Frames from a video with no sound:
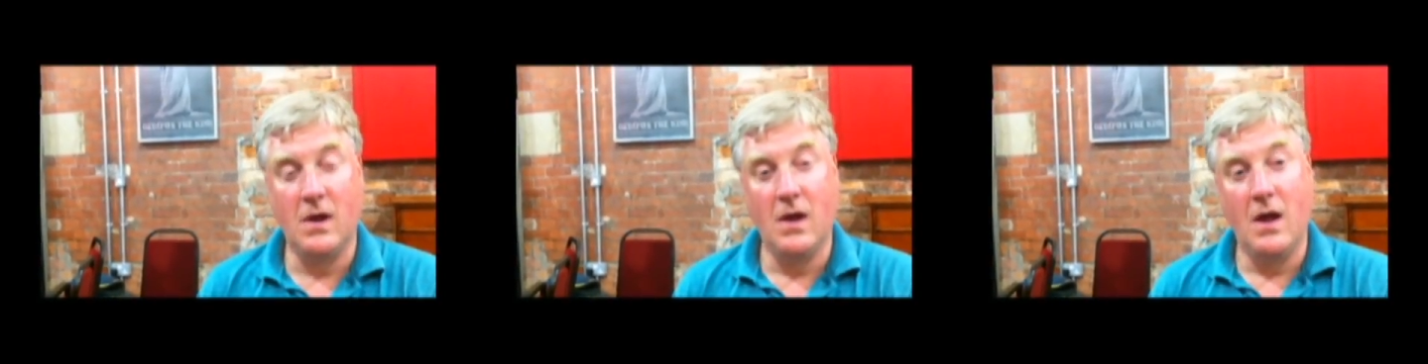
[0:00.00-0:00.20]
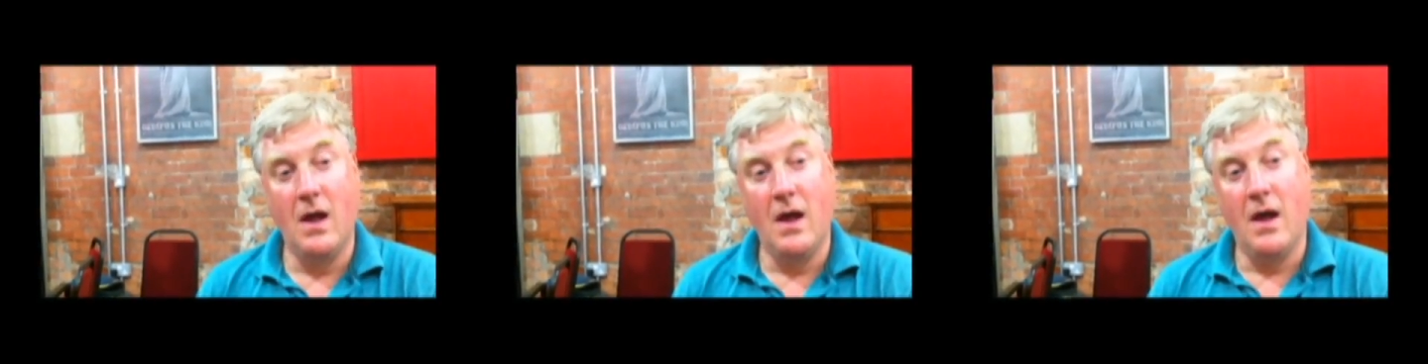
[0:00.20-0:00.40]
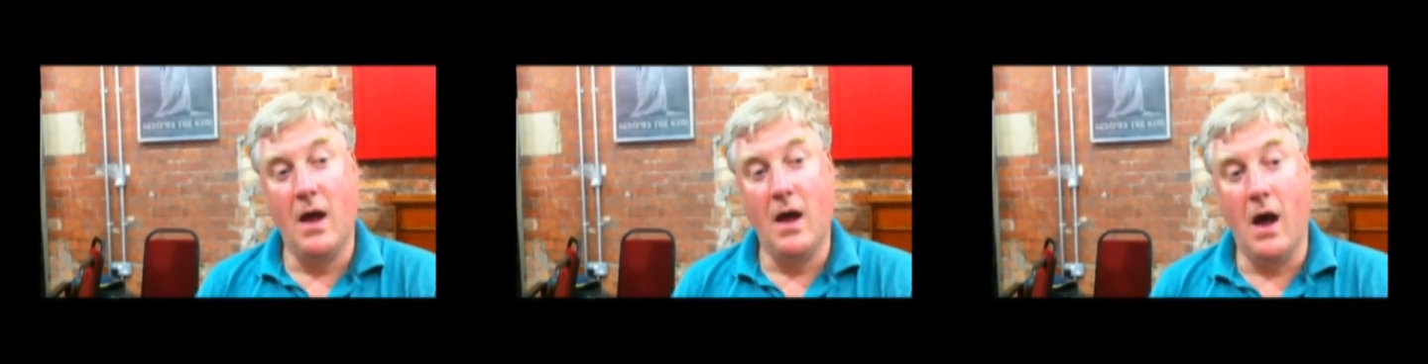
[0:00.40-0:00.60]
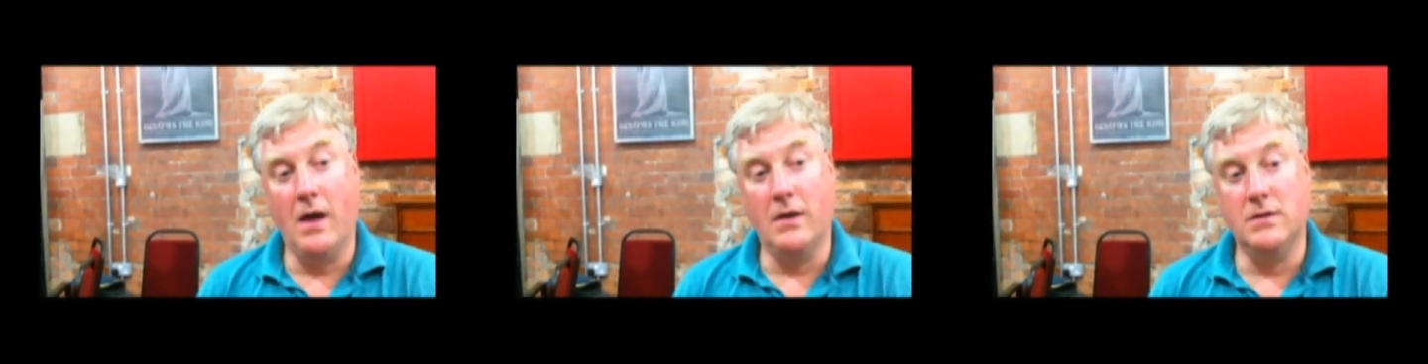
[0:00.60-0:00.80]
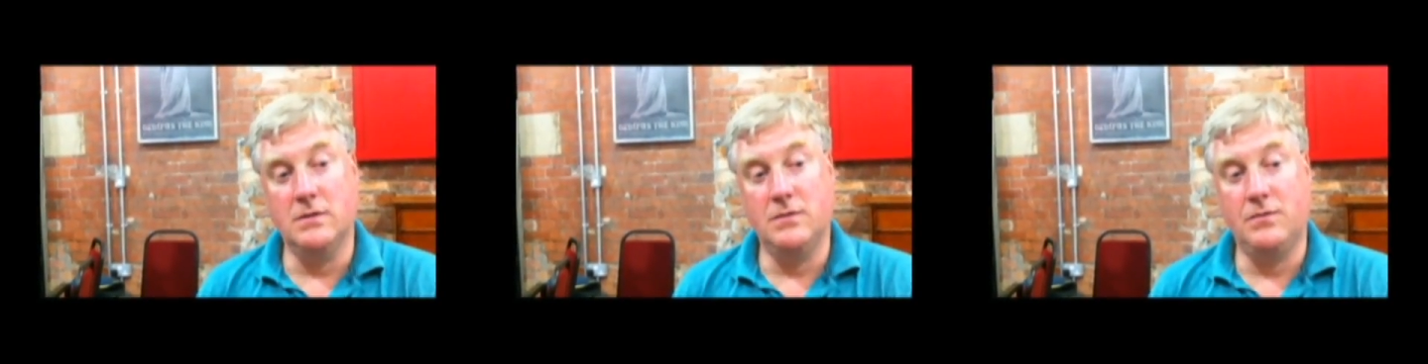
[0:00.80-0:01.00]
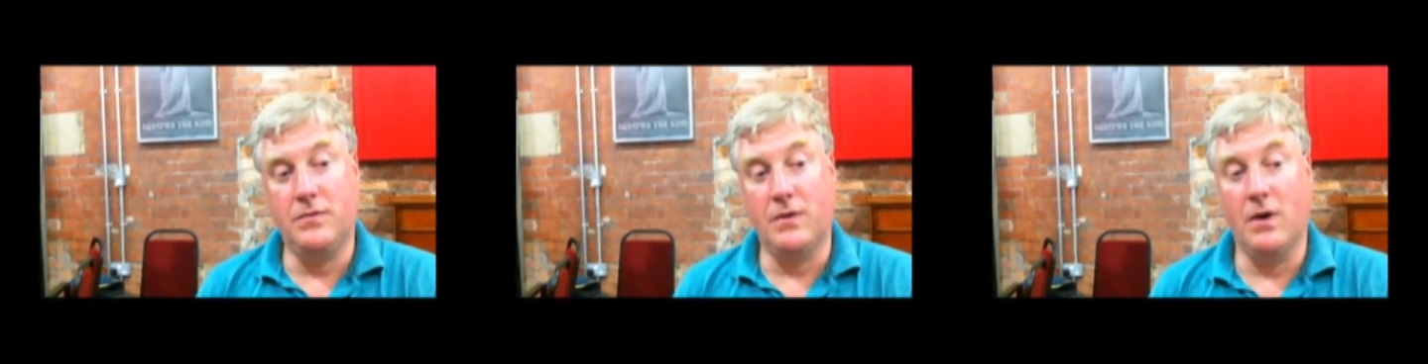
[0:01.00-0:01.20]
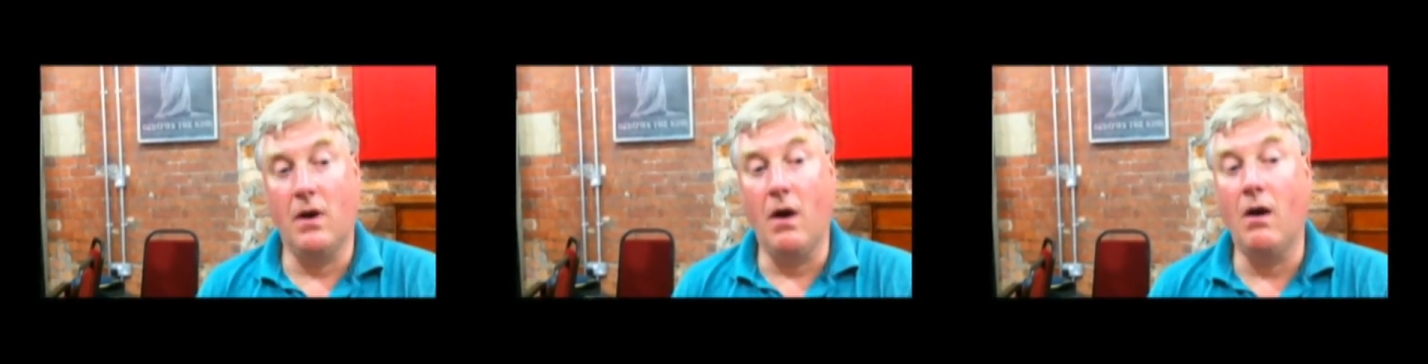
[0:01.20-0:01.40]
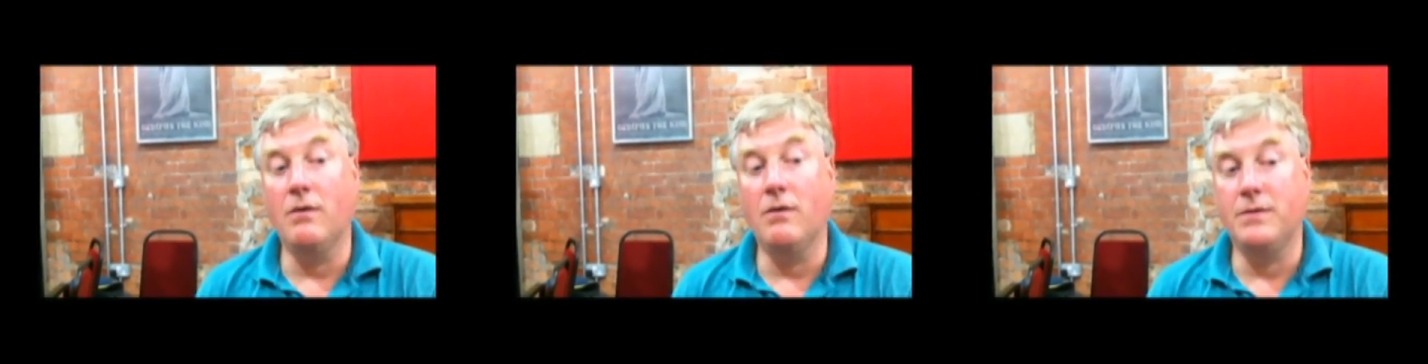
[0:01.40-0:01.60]
and for a
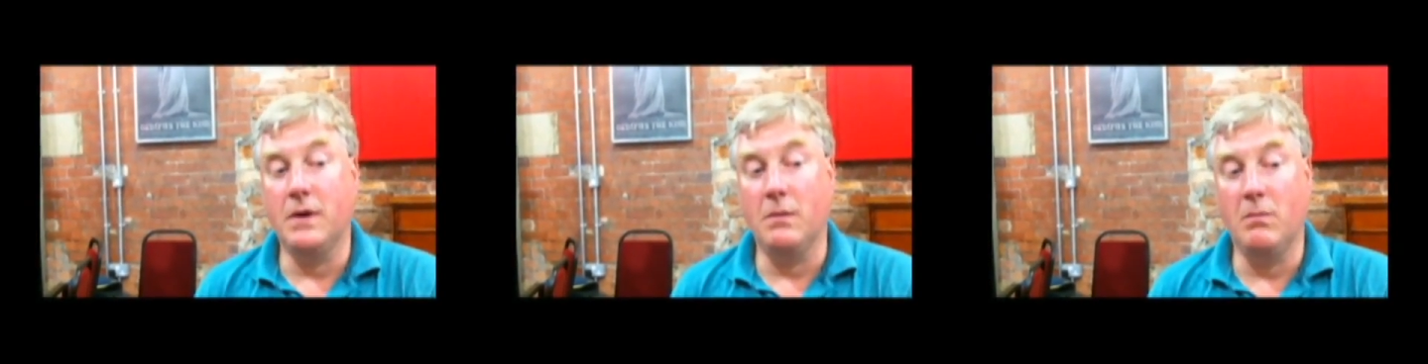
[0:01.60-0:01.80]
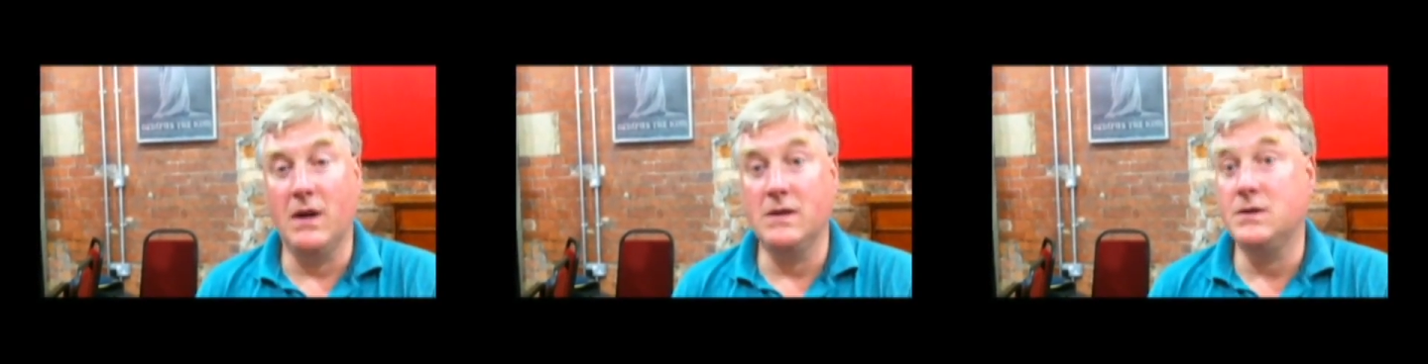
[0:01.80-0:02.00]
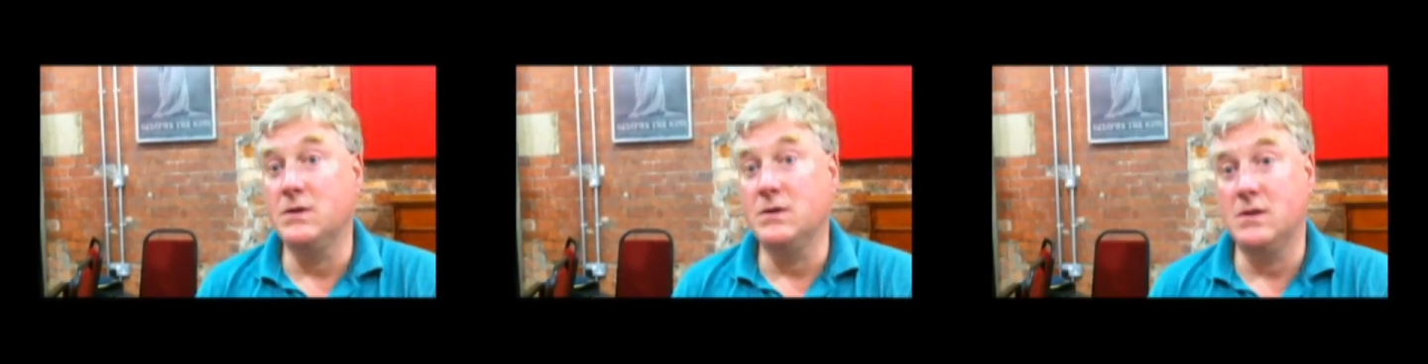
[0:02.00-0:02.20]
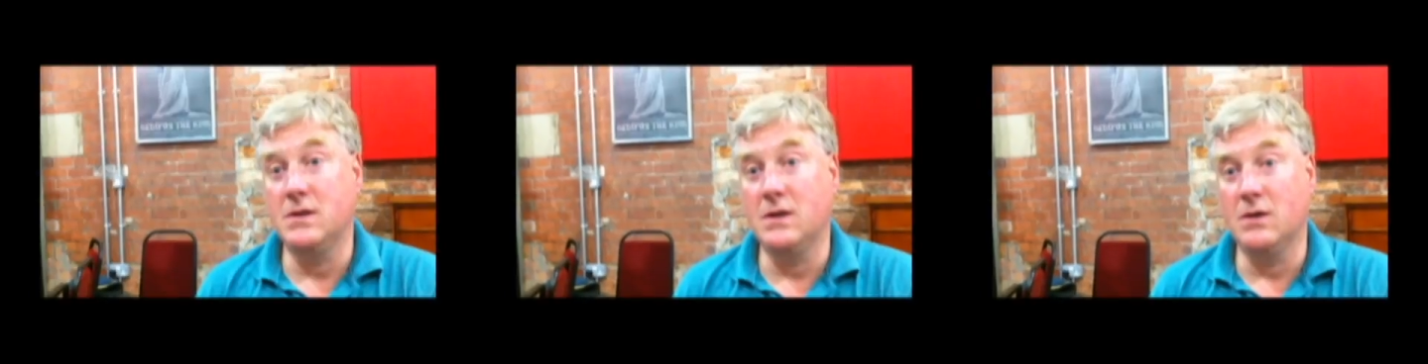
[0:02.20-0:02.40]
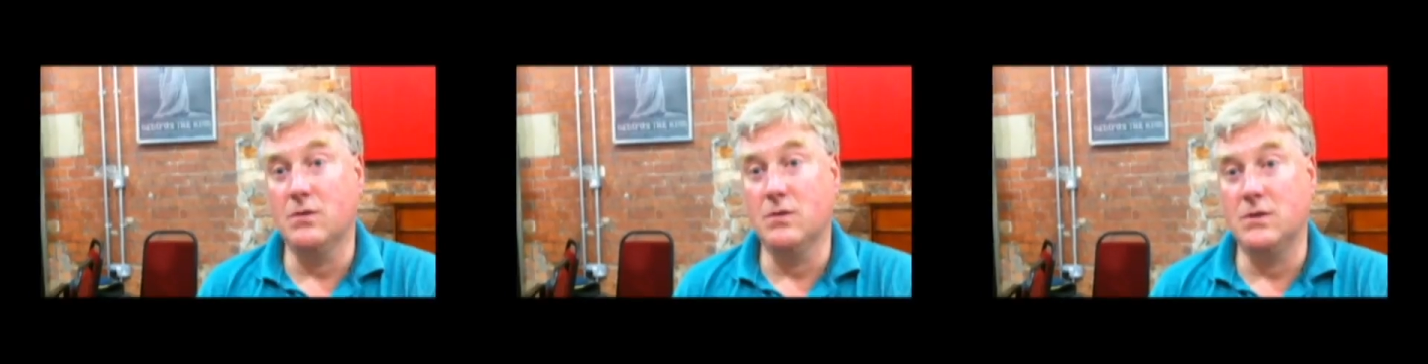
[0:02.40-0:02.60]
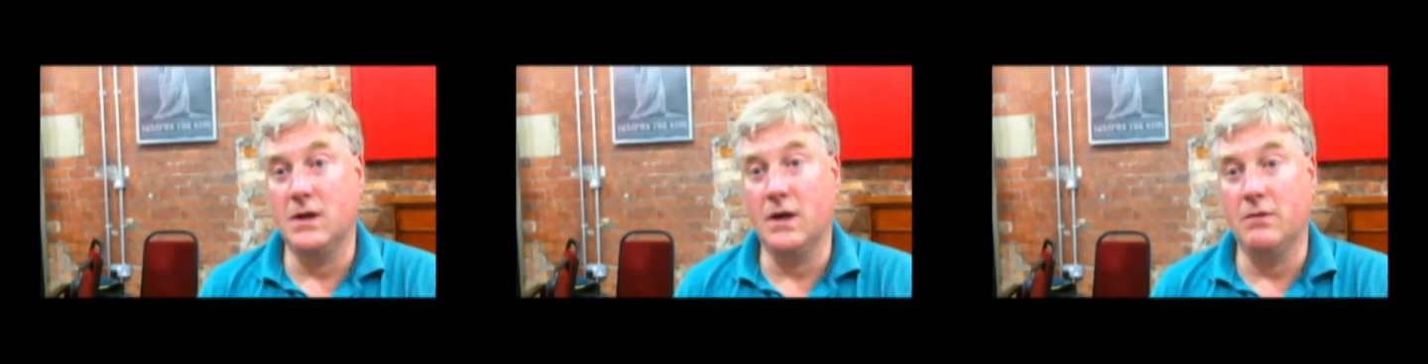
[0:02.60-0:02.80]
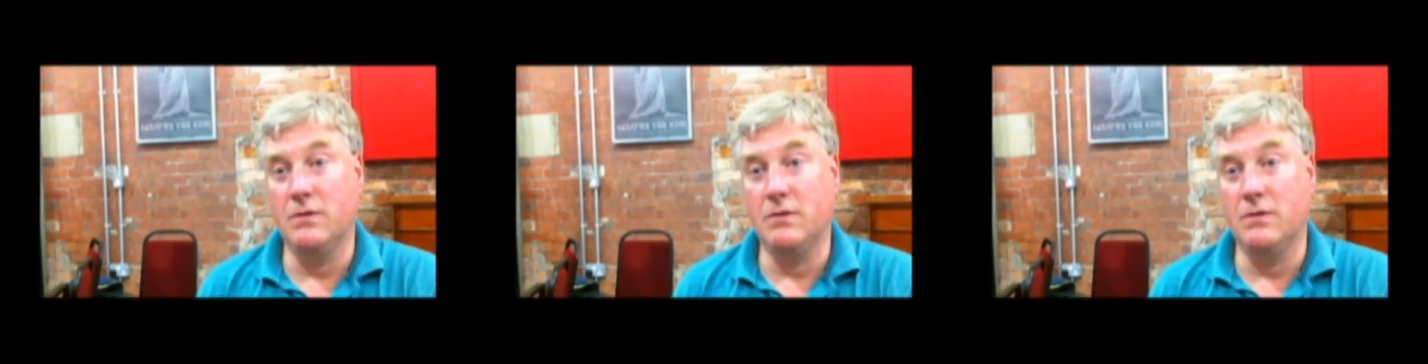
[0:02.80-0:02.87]
lot of them listen to the audio